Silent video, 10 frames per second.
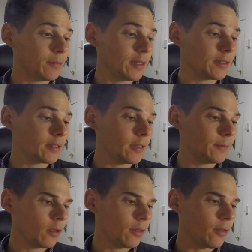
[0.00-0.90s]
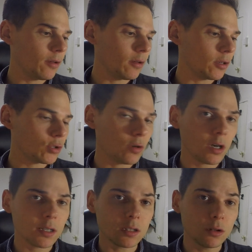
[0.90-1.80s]
minutes in. The draw
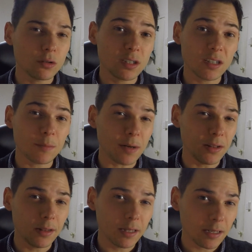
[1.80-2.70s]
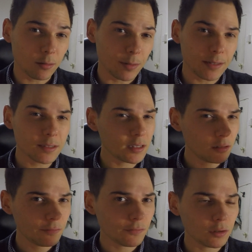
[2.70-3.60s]
has loosened up a little bit, still
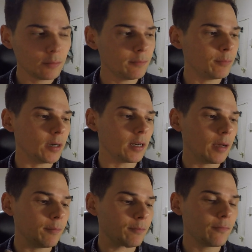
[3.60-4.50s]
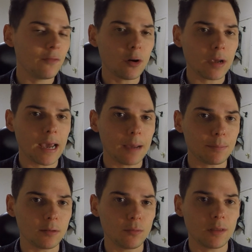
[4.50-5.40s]
firm, but I'm very
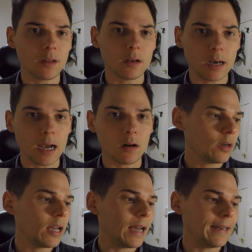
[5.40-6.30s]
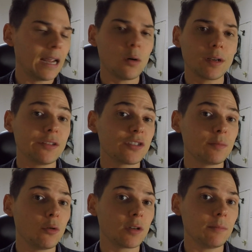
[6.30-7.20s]
happy with it now. Now I can
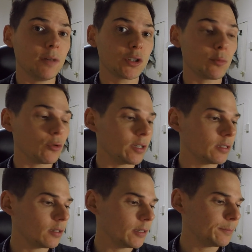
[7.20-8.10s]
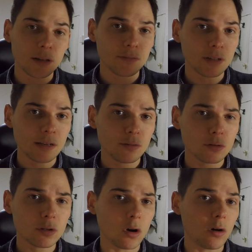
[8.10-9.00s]
smoke it much more easily. The
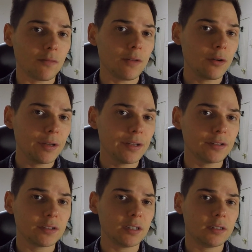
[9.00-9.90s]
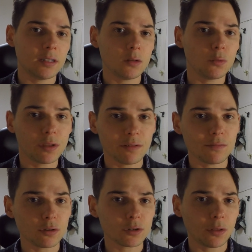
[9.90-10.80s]
flavors are very consistent with the
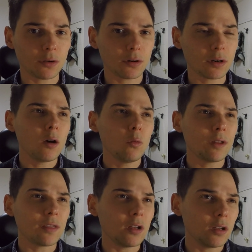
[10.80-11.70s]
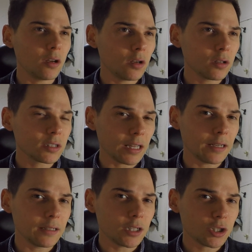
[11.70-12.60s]
first third, with a slight
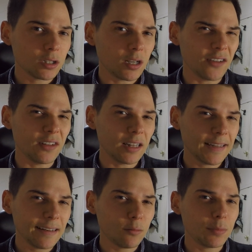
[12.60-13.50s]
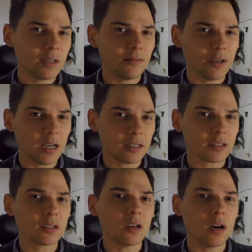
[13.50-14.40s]
addition of a little bit of
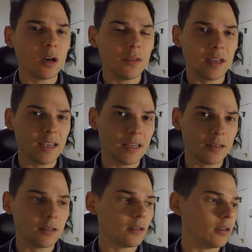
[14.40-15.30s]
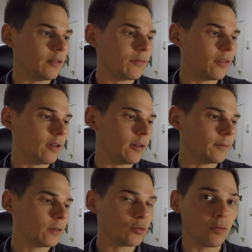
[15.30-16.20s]
nut on the end of the
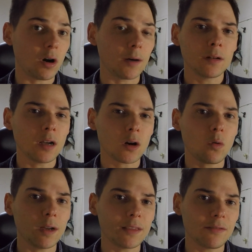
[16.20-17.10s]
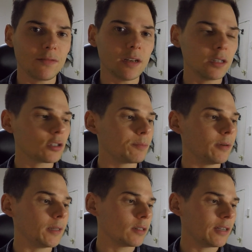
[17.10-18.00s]
draw. Not quite the finish,
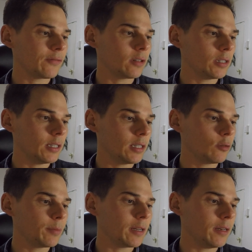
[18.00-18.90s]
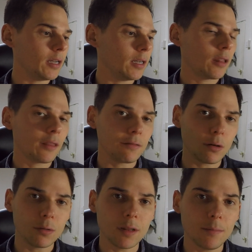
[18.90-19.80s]
but definitely a little bit of nut
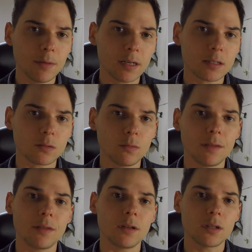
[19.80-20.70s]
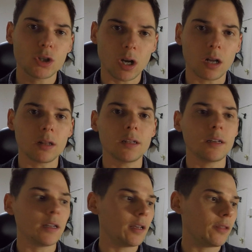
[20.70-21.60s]
thrown in the mix with the chocolate
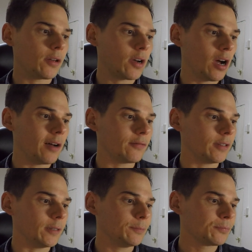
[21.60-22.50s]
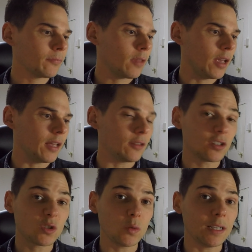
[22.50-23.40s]
and the coffee and the
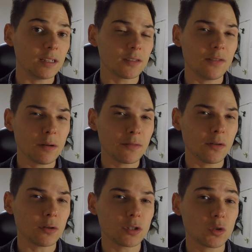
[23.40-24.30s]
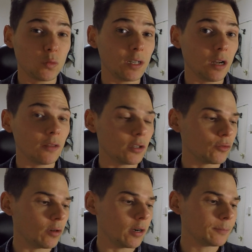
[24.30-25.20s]
sweetness. Very sweet on the
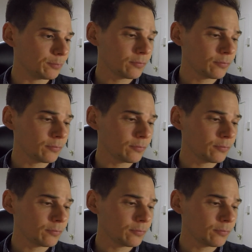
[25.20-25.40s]
draw.